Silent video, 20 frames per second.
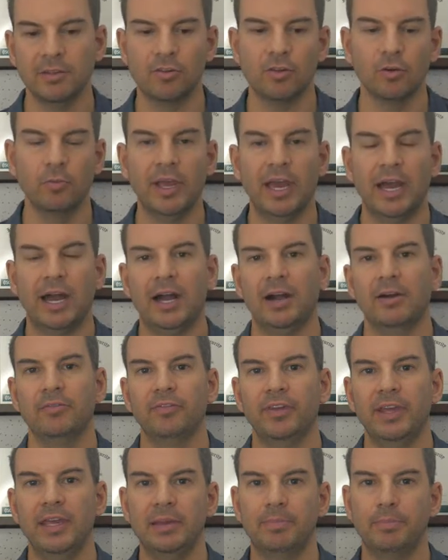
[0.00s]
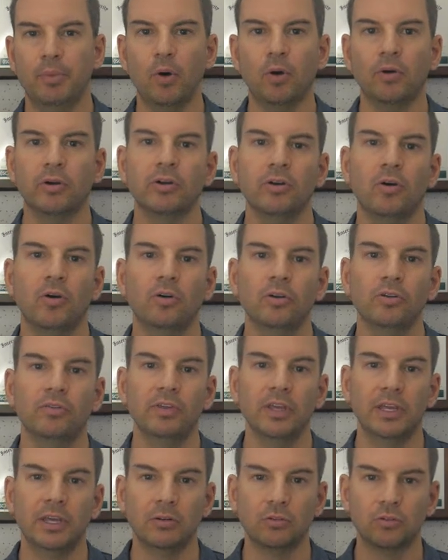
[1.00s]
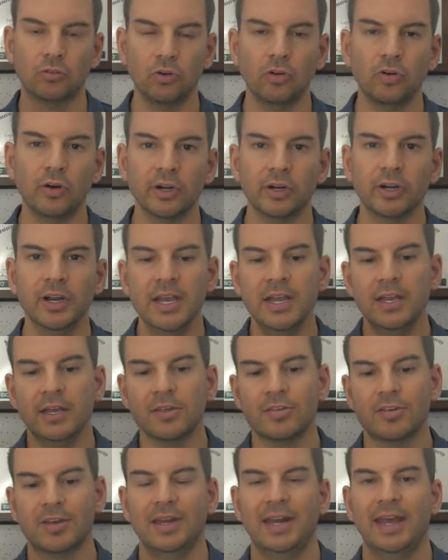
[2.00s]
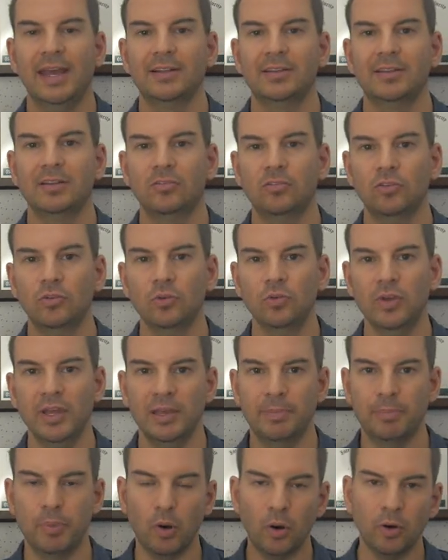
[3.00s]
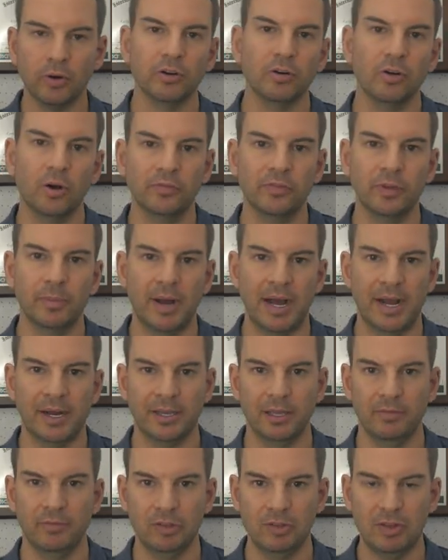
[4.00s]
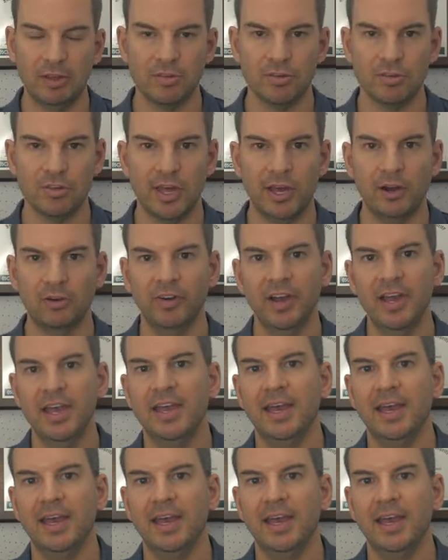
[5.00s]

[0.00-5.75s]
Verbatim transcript: So we have a port on the controller is connected to a port on the back of the disk shelf,